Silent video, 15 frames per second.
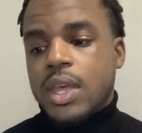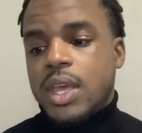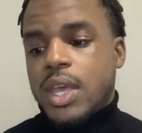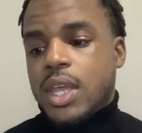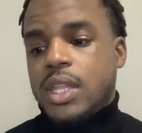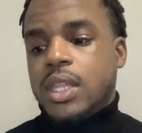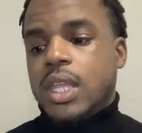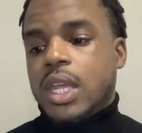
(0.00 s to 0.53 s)

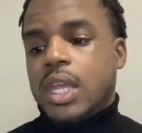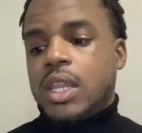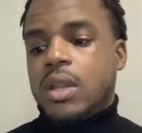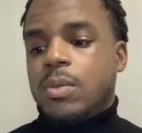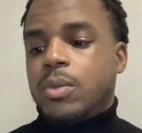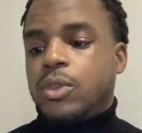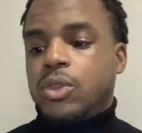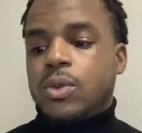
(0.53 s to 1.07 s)
And then
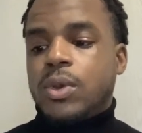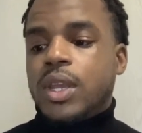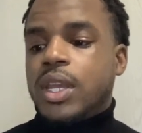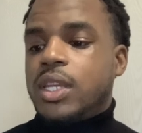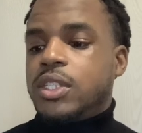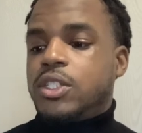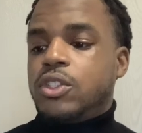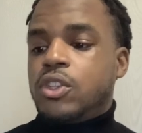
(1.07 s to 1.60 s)
number 3
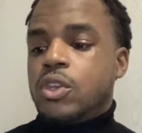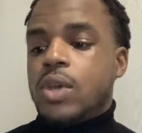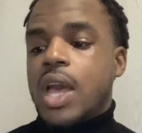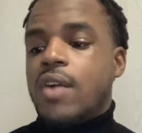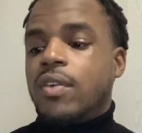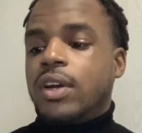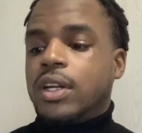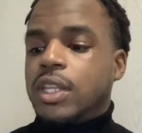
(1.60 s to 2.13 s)
is, do you
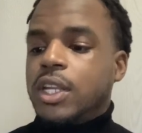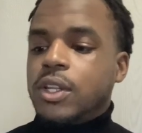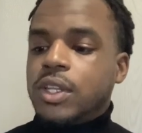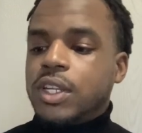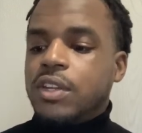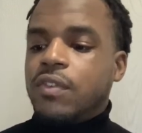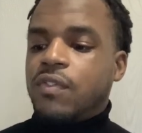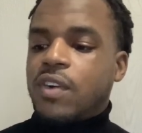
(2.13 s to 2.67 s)
have a clearly
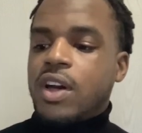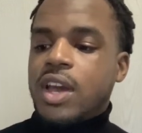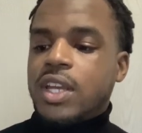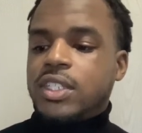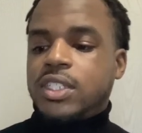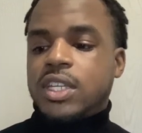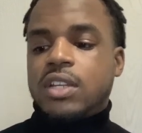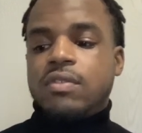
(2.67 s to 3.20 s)
defined
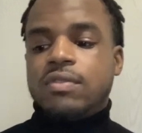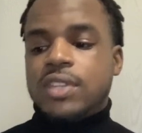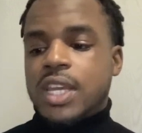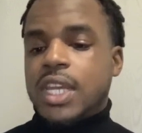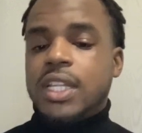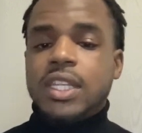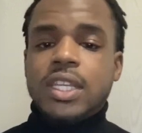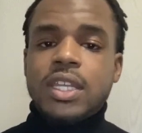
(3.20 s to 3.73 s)
set of
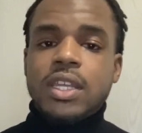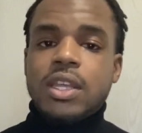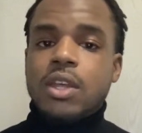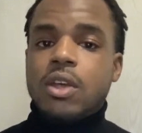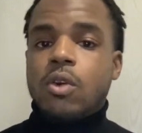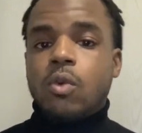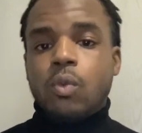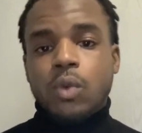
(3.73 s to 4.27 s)
daily,
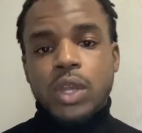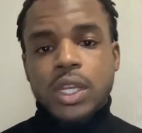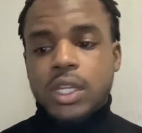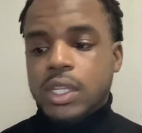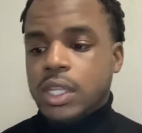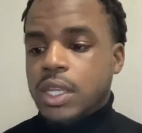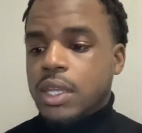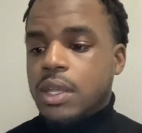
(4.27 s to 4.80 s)

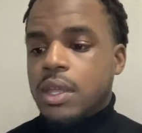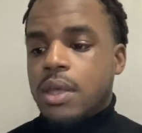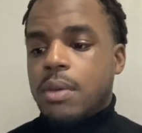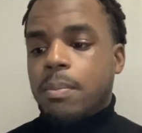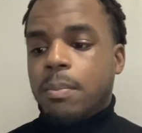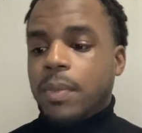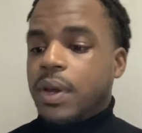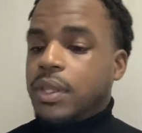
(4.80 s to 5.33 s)
weekly,
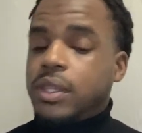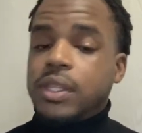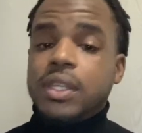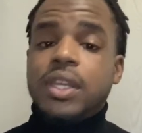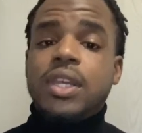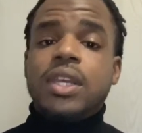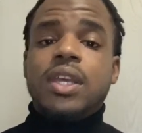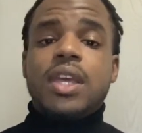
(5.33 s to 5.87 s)

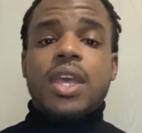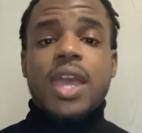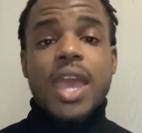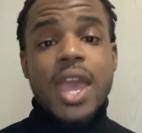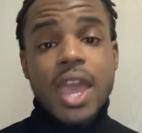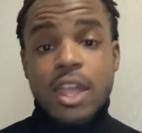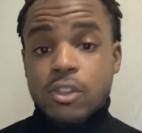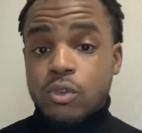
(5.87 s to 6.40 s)
monthly,
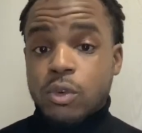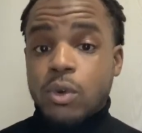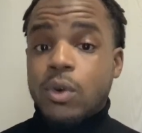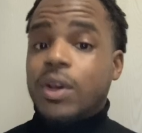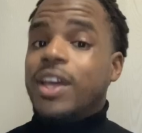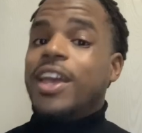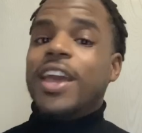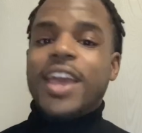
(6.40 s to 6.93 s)
annual,
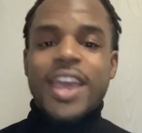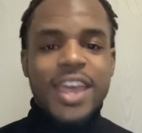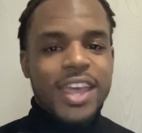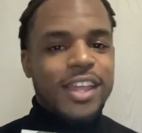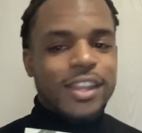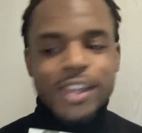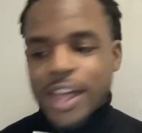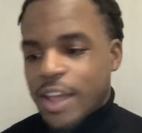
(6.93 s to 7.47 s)

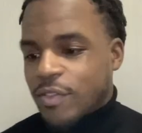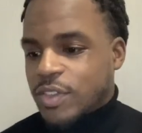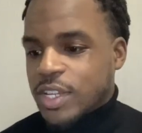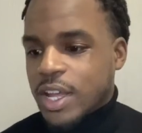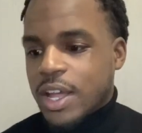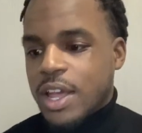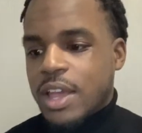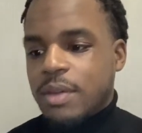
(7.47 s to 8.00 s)
and
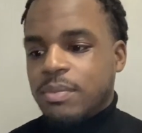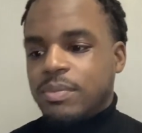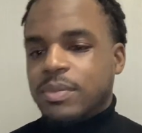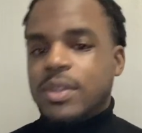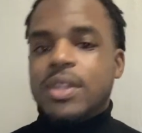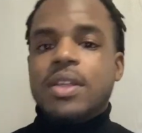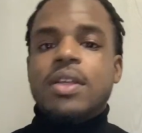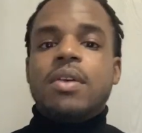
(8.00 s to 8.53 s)
lifetime
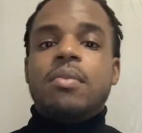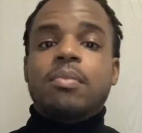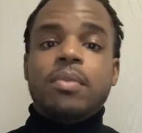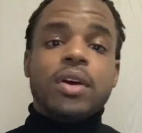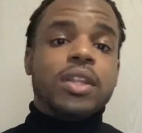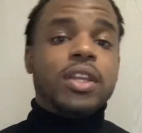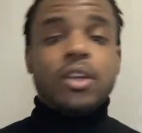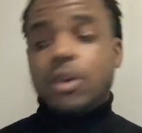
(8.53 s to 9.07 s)

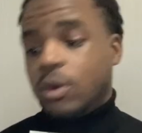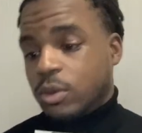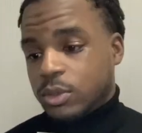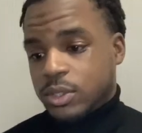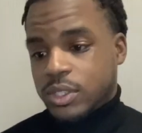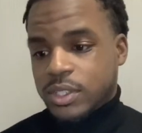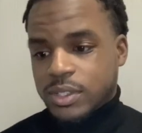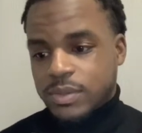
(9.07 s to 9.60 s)
money goals?